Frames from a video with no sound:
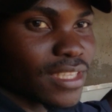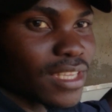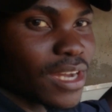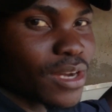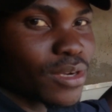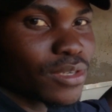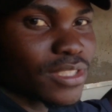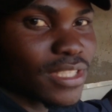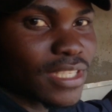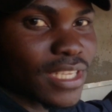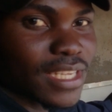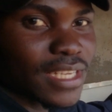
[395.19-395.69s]
the
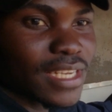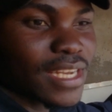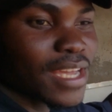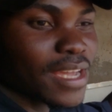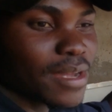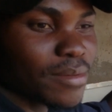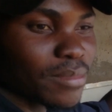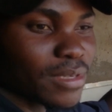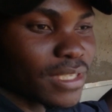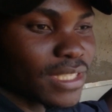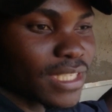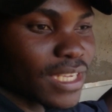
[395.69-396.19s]
outside
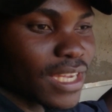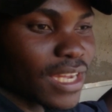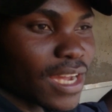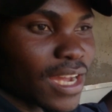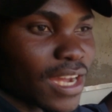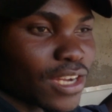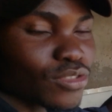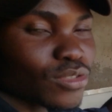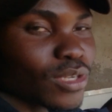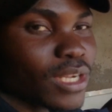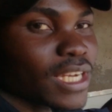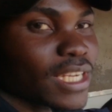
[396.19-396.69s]
diameter,
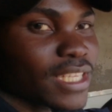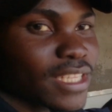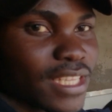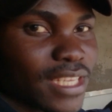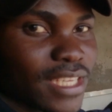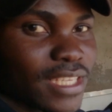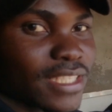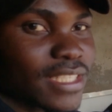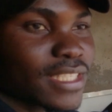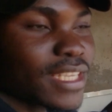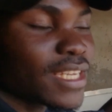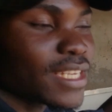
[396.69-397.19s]
actually
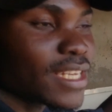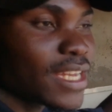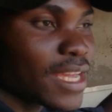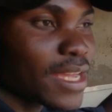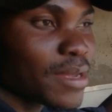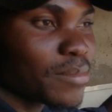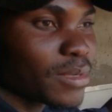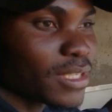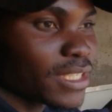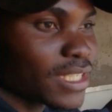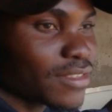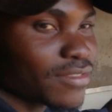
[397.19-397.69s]
the inside
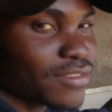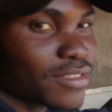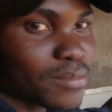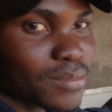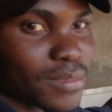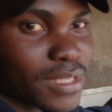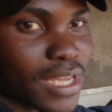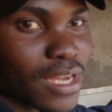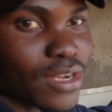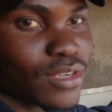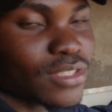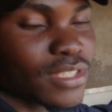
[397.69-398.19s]
diameter from
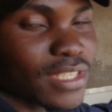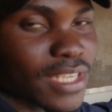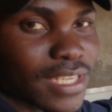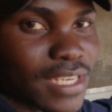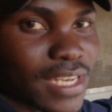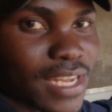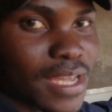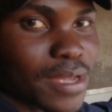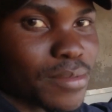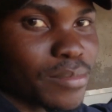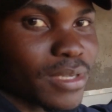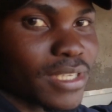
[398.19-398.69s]
the outside
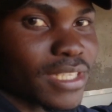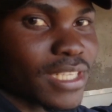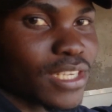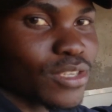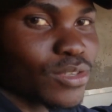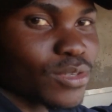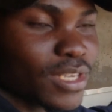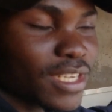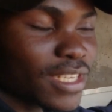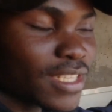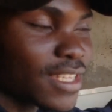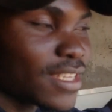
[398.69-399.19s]
diameter,
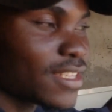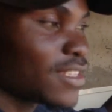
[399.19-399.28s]
you get the